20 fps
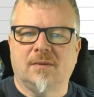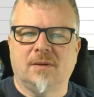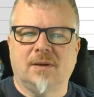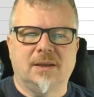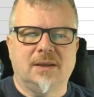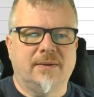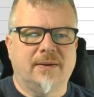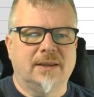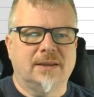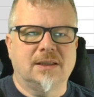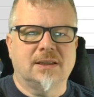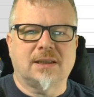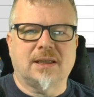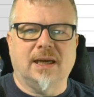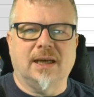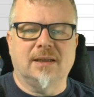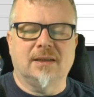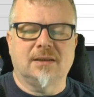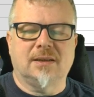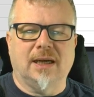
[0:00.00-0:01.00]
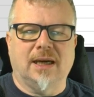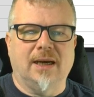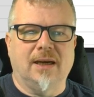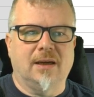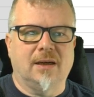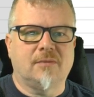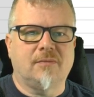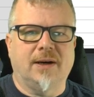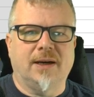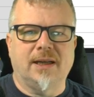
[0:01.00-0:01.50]
This is quite
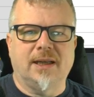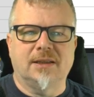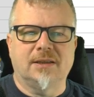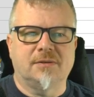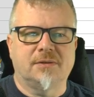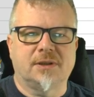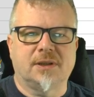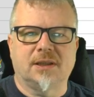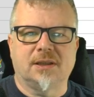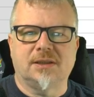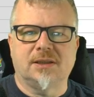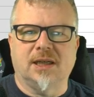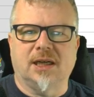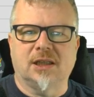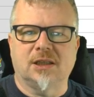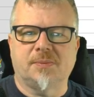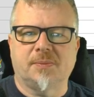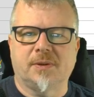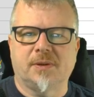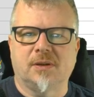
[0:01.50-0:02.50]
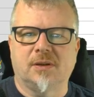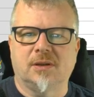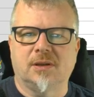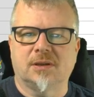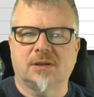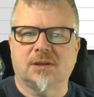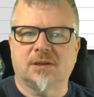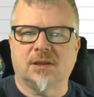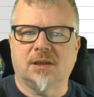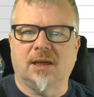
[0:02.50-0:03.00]
an interesting chart,
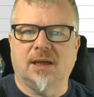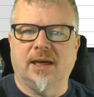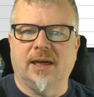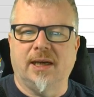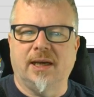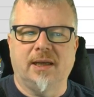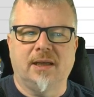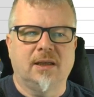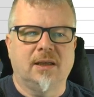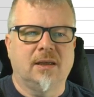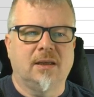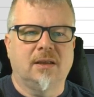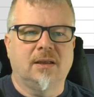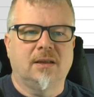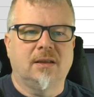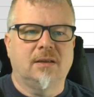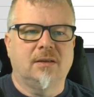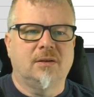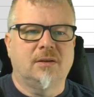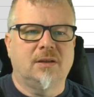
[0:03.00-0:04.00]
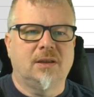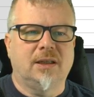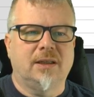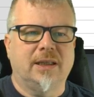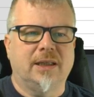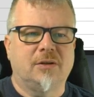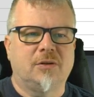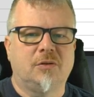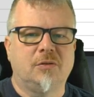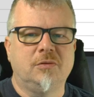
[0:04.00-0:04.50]
because they
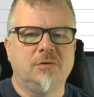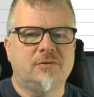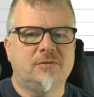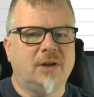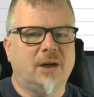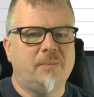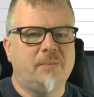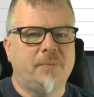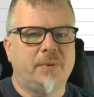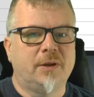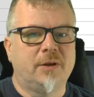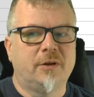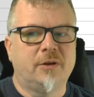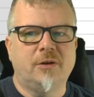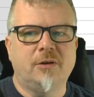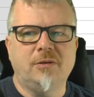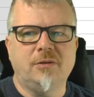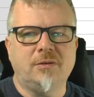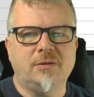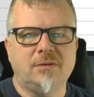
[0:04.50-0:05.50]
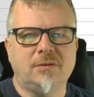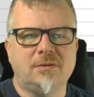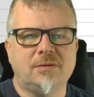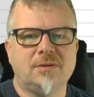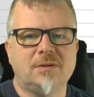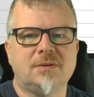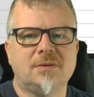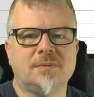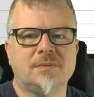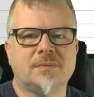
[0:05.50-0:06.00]
do drop below
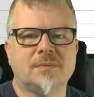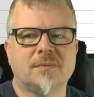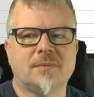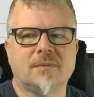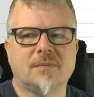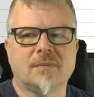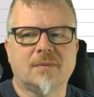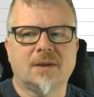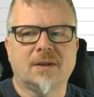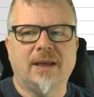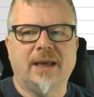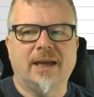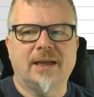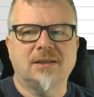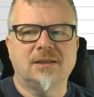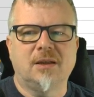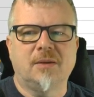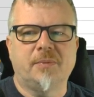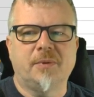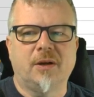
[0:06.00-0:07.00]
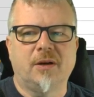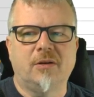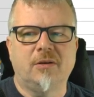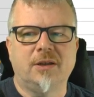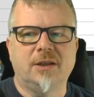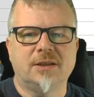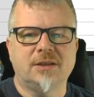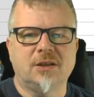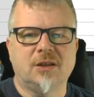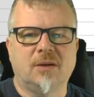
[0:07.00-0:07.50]
actually below
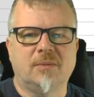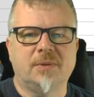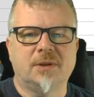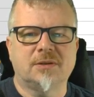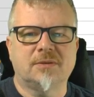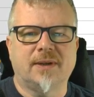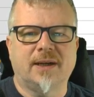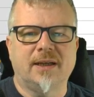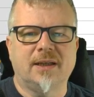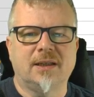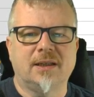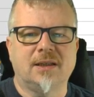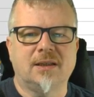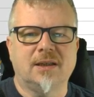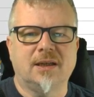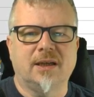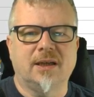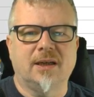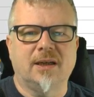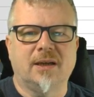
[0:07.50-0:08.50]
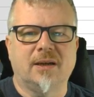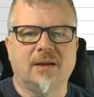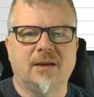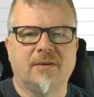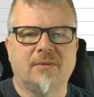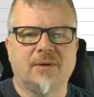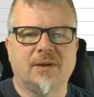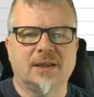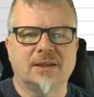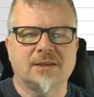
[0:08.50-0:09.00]
his numbers right here.
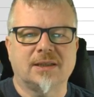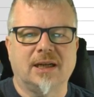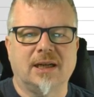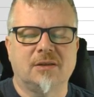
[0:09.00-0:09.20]
When I started